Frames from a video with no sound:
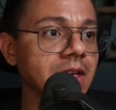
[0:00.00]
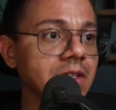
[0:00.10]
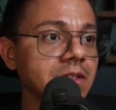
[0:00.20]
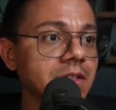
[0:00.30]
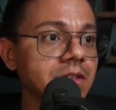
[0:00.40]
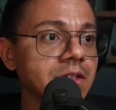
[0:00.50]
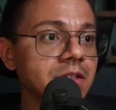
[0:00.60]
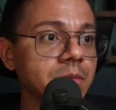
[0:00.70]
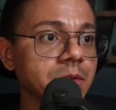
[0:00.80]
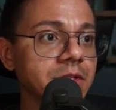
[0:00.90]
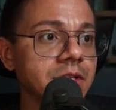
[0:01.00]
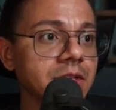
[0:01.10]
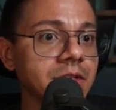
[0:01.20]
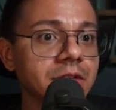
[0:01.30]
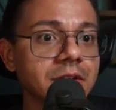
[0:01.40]
liked this
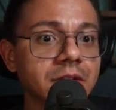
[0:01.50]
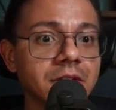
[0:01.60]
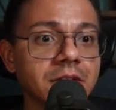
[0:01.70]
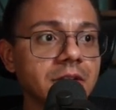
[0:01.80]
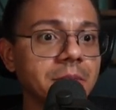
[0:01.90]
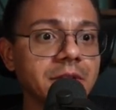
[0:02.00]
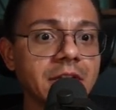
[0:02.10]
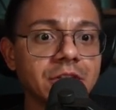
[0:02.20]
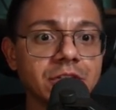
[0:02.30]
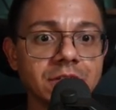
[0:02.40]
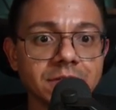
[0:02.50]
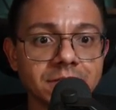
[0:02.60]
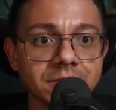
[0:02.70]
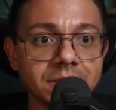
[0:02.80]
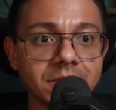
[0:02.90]
particular combination.
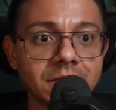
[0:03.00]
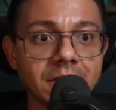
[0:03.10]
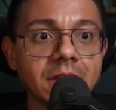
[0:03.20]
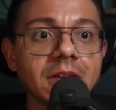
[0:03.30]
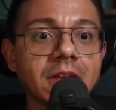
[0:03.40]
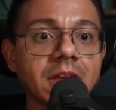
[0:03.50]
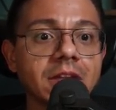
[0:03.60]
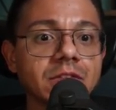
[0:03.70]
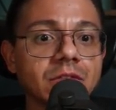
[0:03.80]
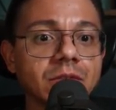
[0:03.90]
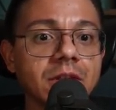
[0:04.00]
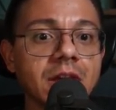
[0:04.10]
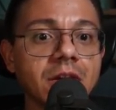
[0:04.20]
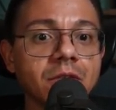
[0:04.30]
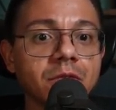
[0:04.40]
And so
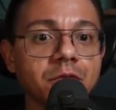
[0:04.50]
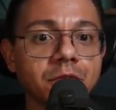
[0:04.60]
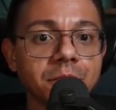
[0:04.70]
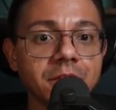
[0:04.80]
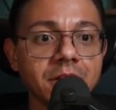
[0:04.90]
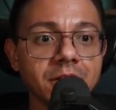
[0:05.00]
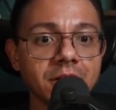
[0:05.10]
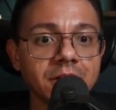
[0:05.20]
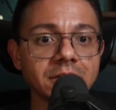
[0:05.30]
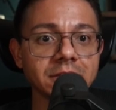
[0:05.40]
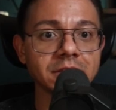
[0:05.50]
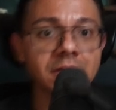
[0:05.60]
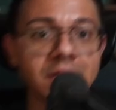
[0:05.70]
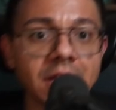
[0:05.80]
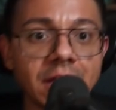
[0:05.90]
now from there on,
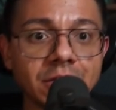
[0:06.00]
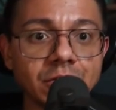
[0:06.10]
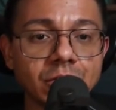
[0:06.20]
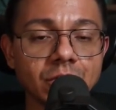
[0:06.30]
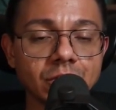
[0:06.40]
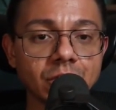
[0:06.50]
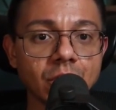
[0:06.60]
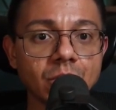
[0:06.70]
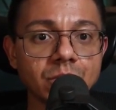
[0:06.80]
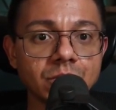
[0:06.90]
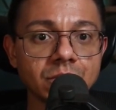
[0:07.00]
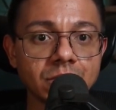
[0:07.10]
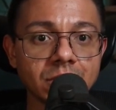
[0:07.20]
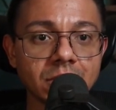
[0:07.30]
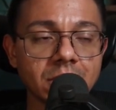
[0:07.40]
I took those
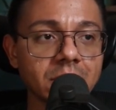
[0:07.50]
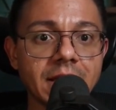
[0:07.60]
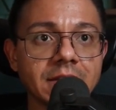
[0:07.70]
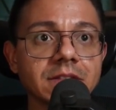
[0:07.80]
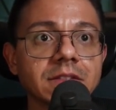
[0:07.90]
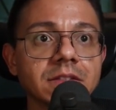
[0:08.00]
hex